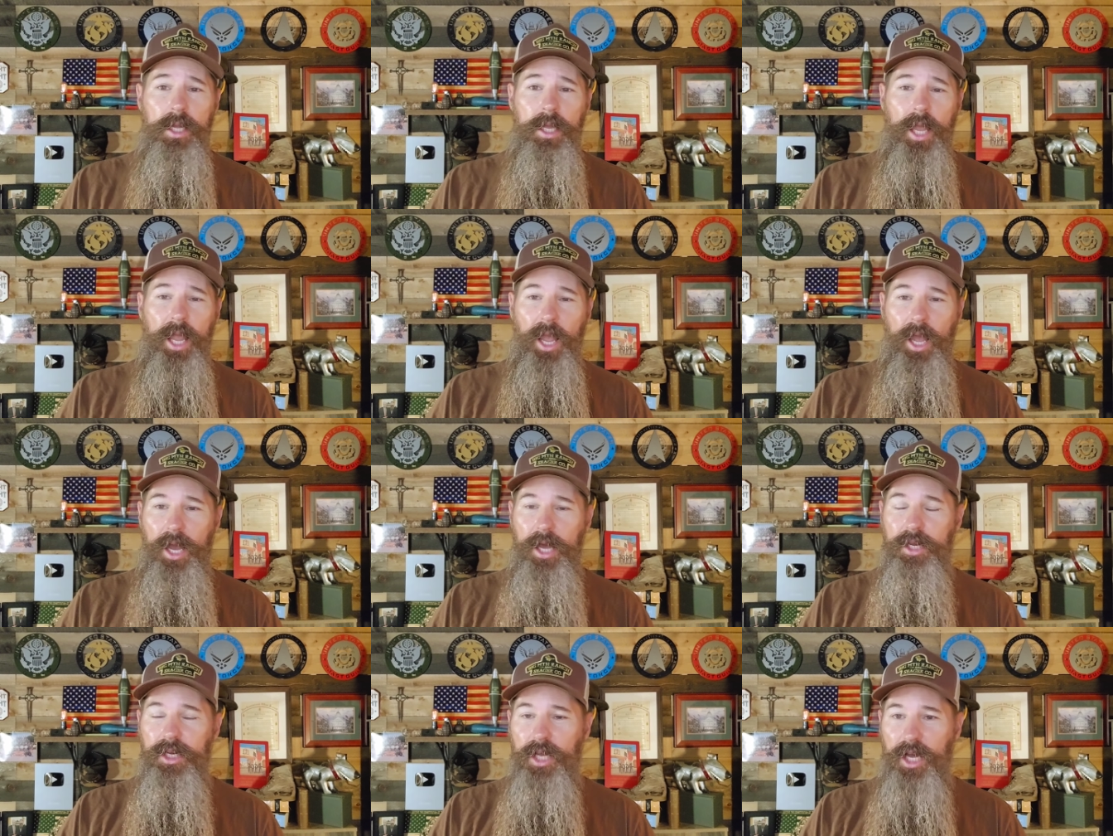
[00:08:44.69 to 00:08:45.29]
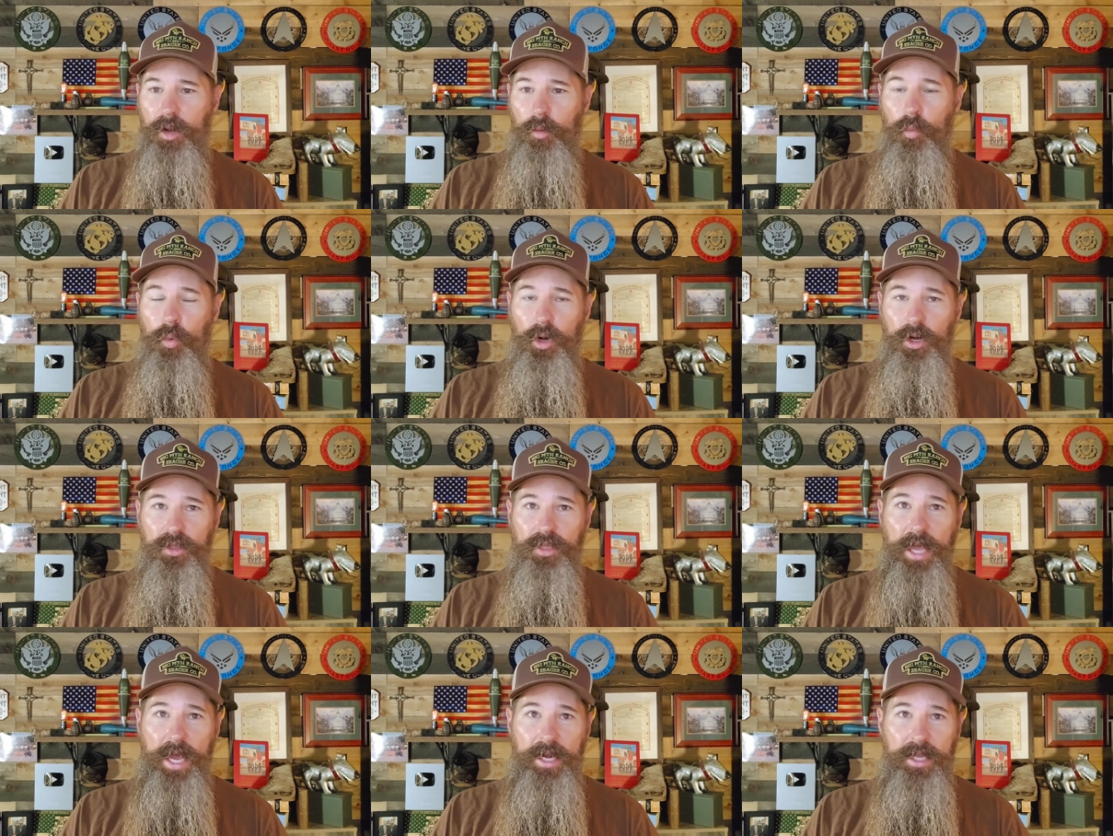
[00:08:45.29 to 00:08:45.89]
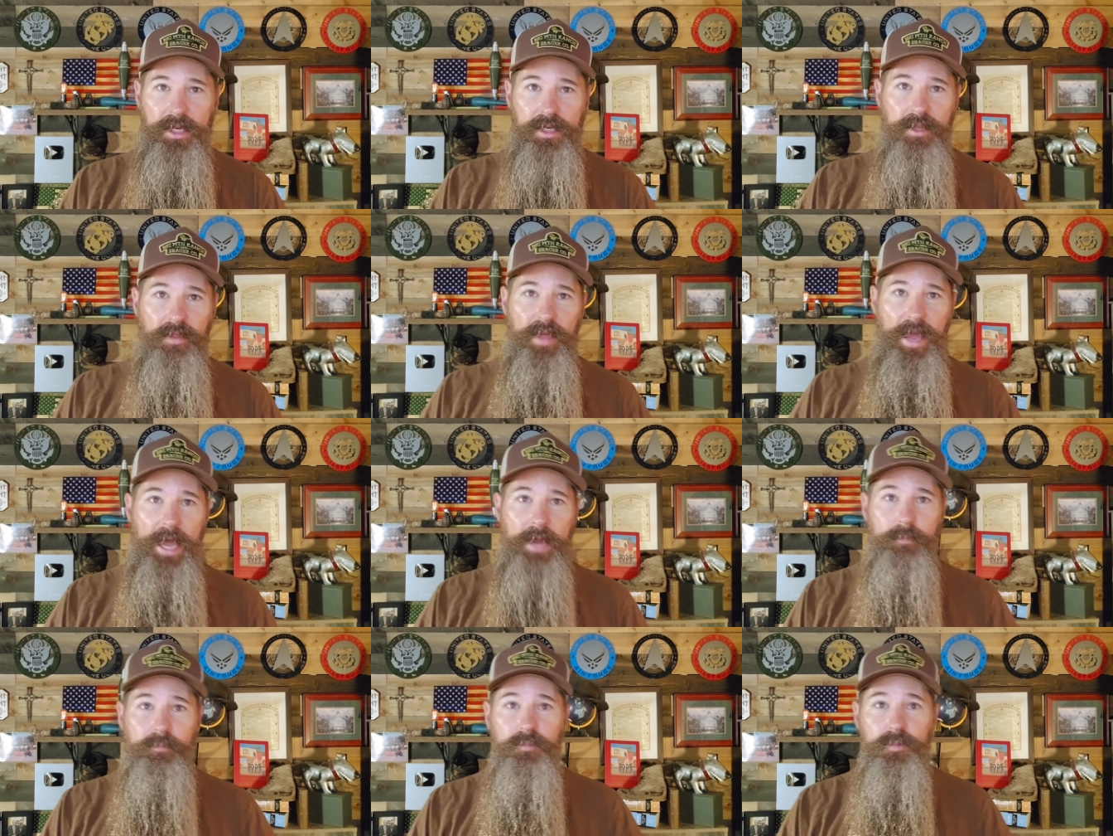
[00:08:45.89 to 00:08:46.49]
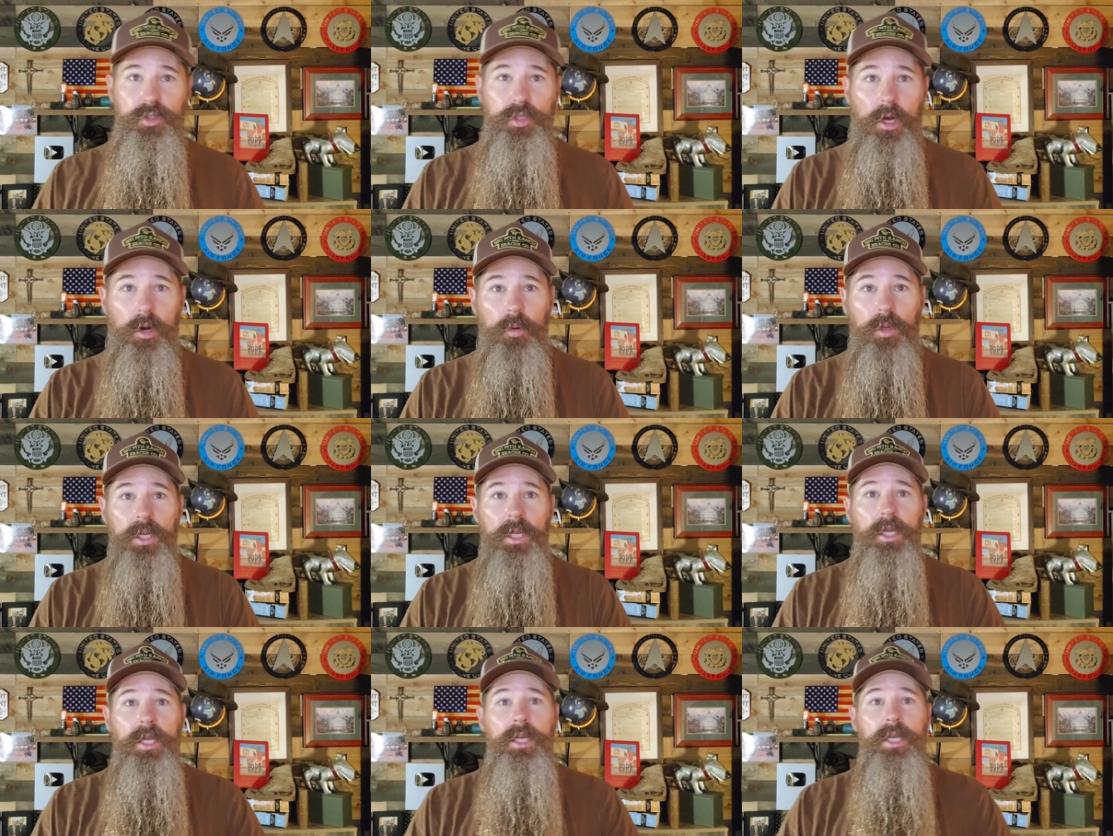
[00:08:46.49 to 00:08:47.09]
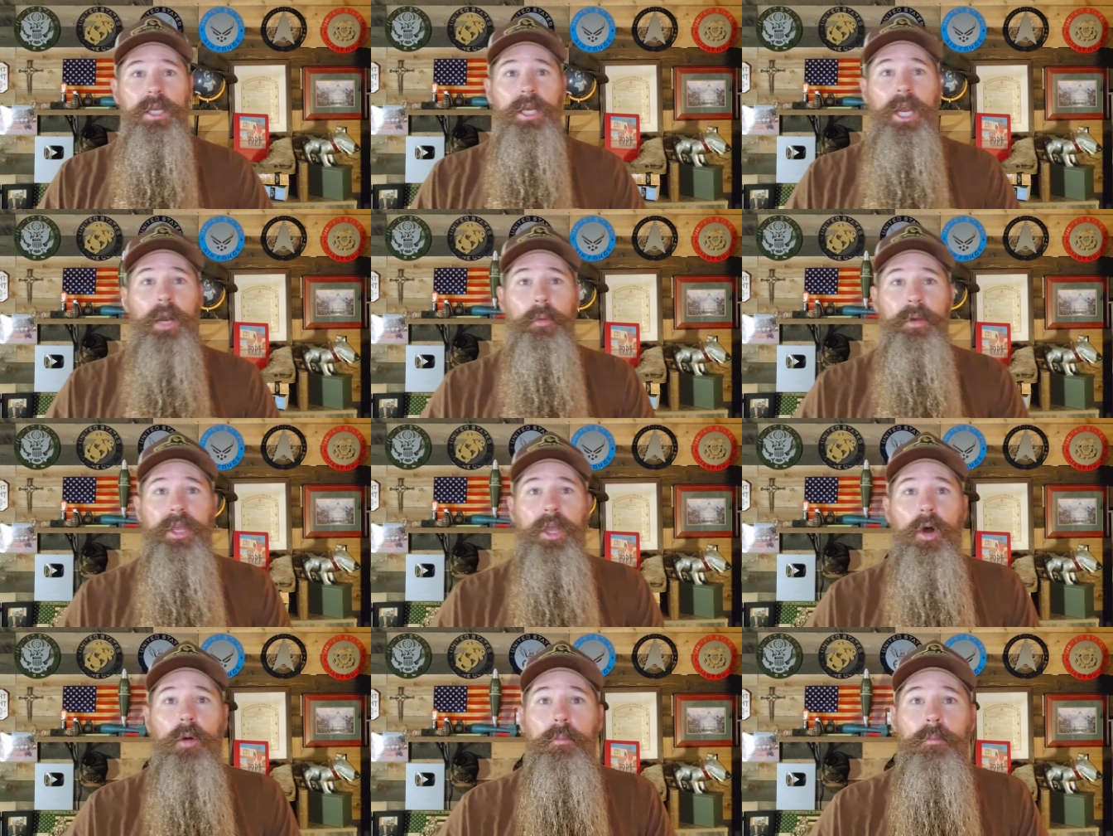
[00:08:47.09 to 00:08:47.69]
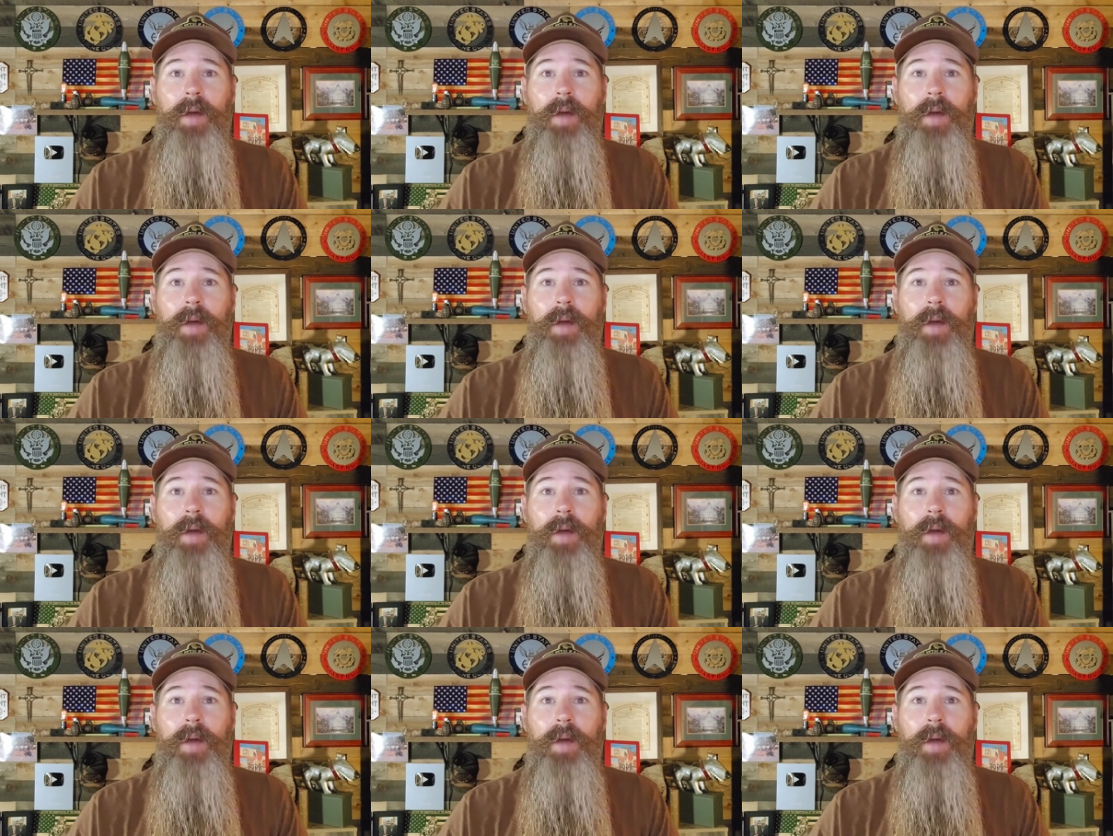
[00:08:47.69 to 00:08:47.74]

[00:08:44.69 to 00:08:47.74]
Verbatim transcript: and uh, work that into that. So here we go.